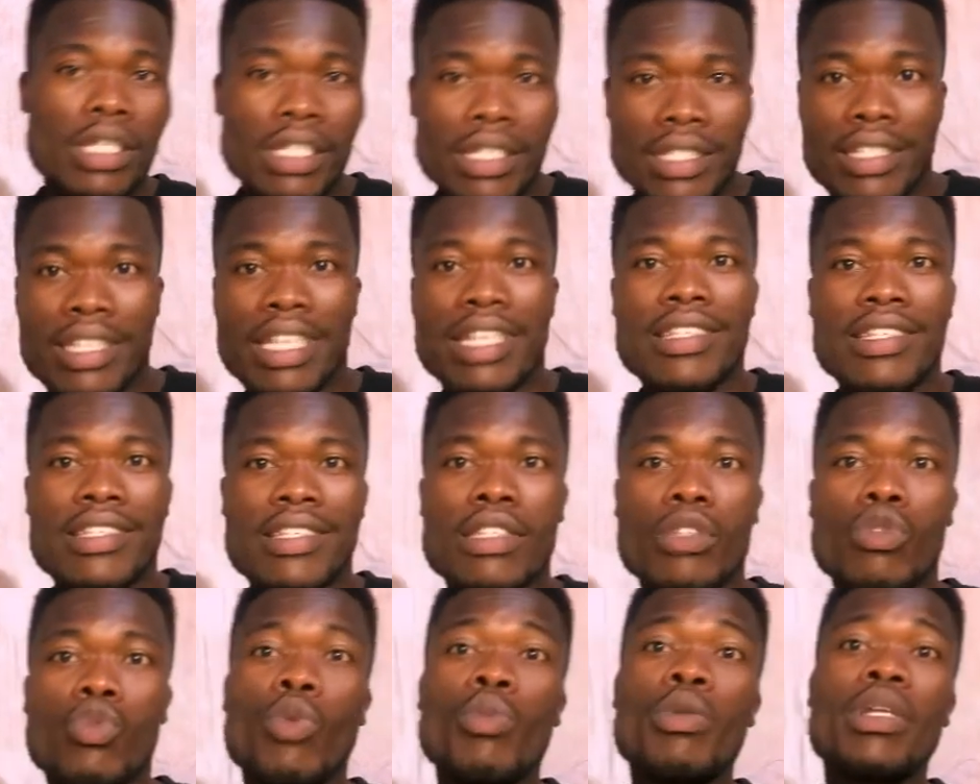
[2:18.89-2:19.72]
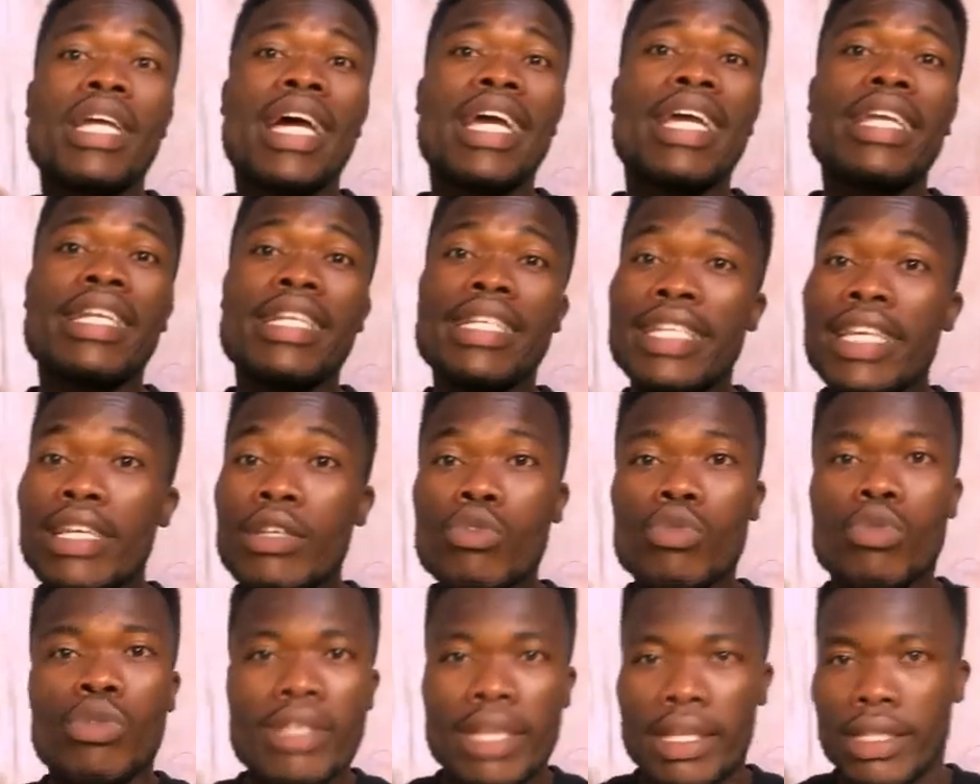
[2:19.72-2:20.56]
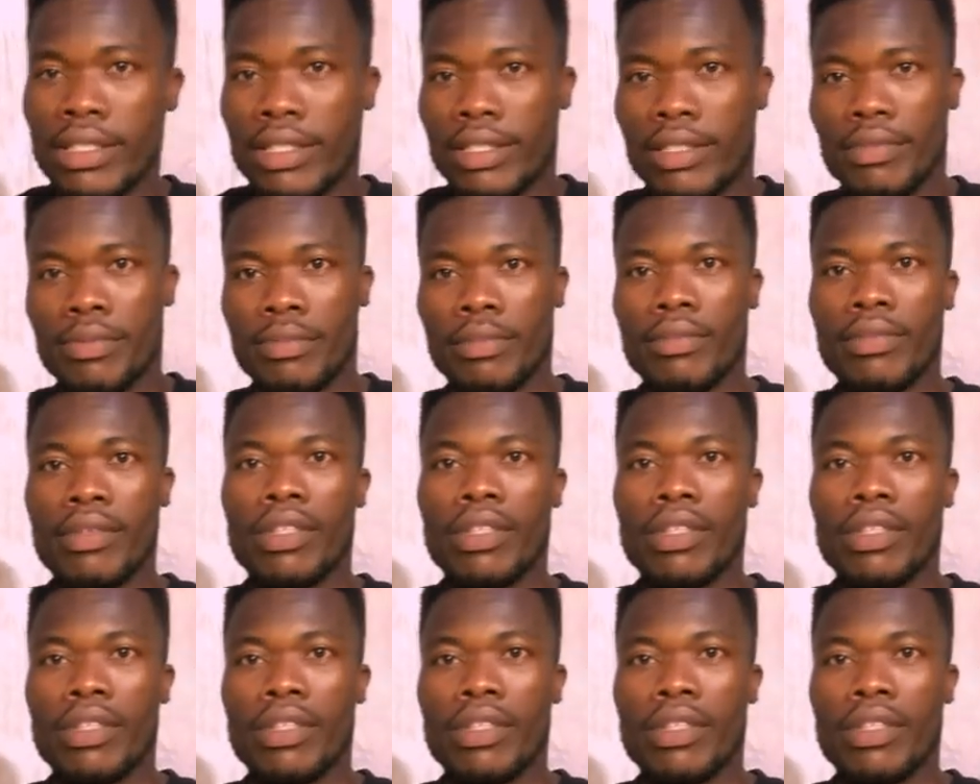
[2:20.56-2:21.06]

census, woman a day student.